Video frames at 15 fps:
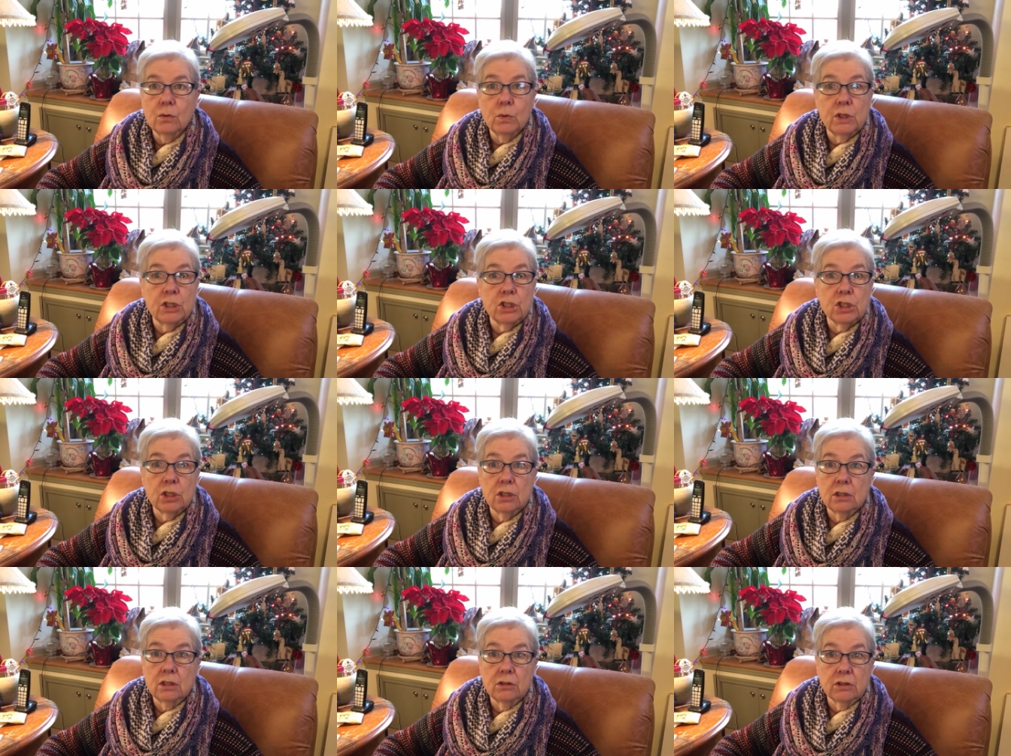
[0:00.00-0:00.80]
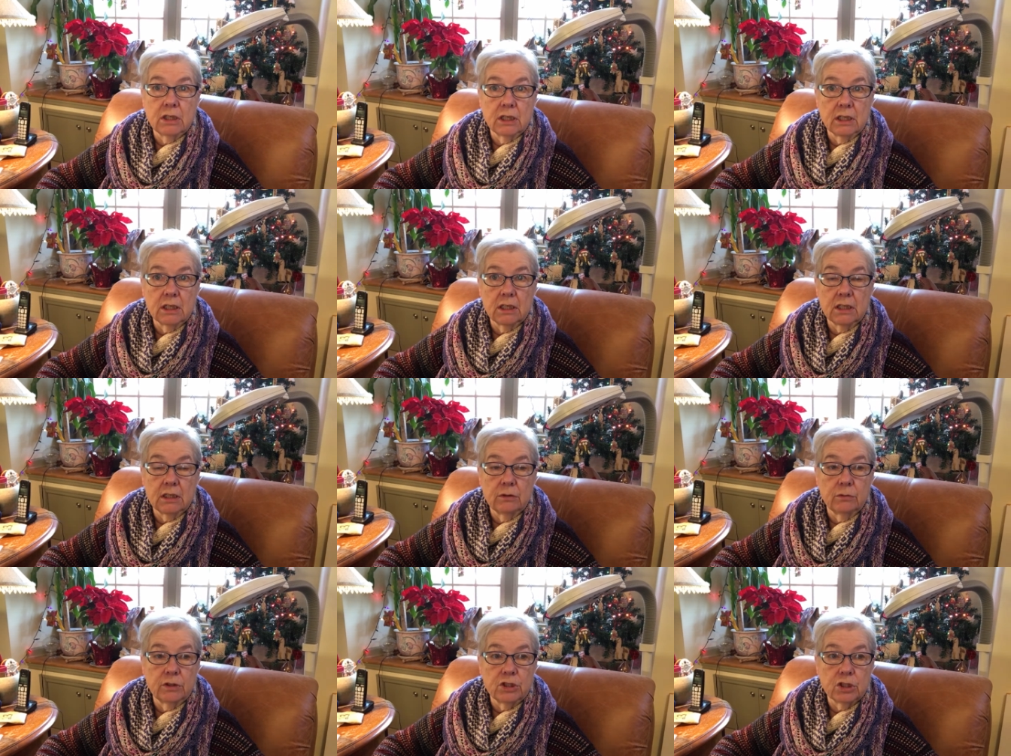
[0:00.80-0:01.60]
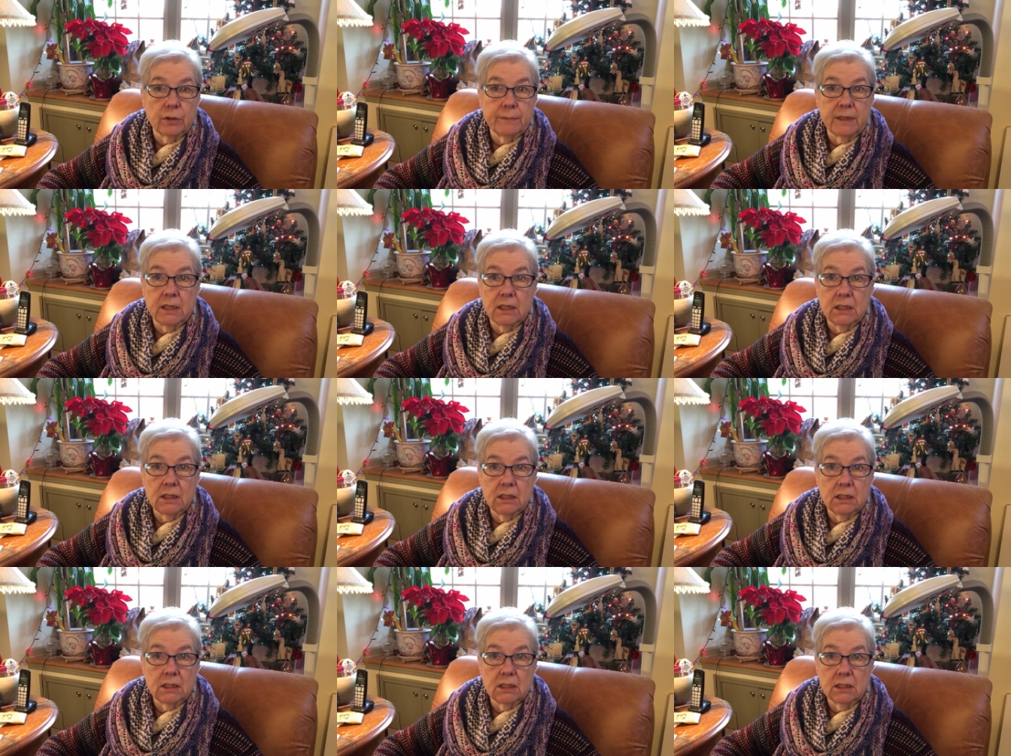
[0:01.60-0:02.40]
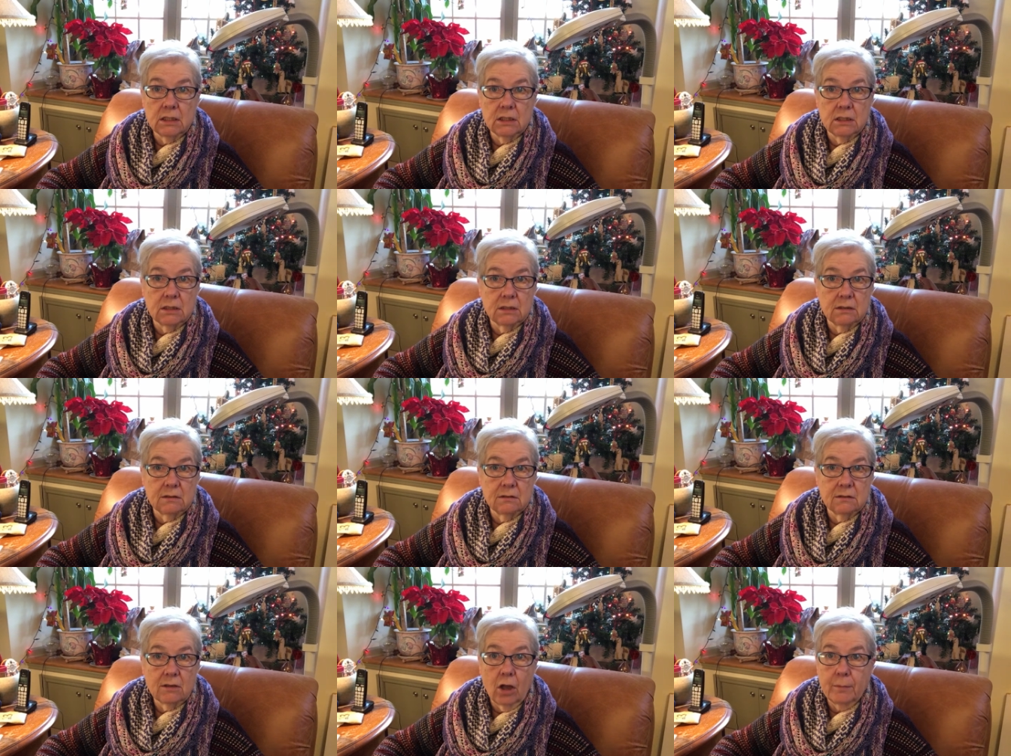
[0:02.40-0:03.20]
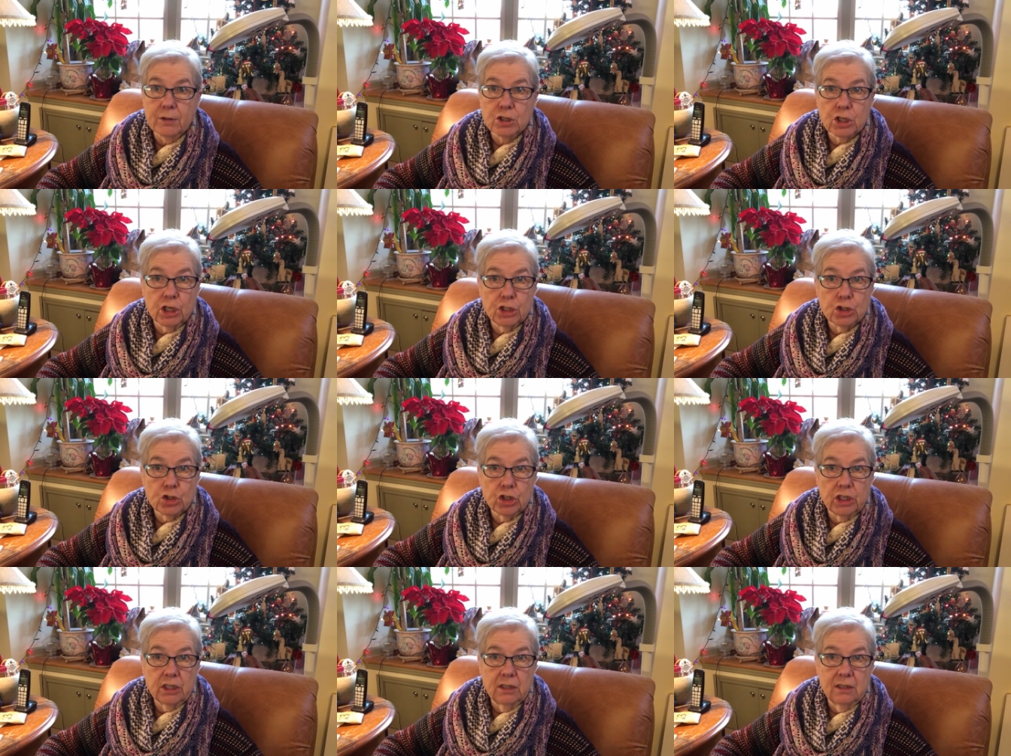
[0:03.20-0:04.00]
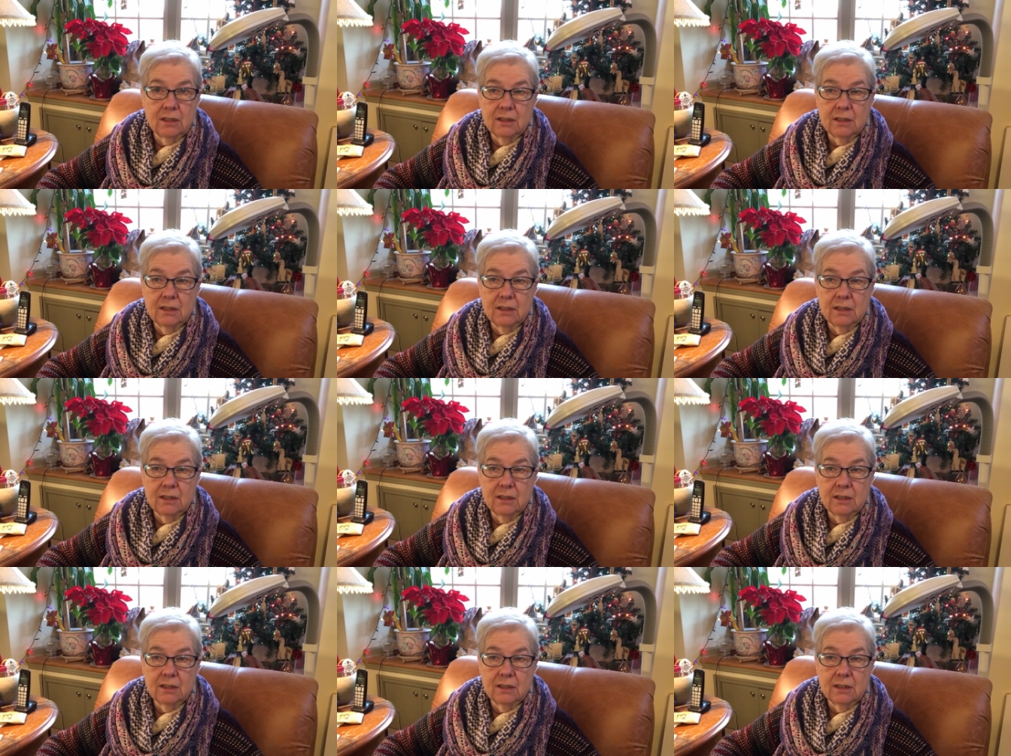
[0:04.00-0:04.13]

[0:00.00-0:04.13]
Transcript: which are made in Amish country.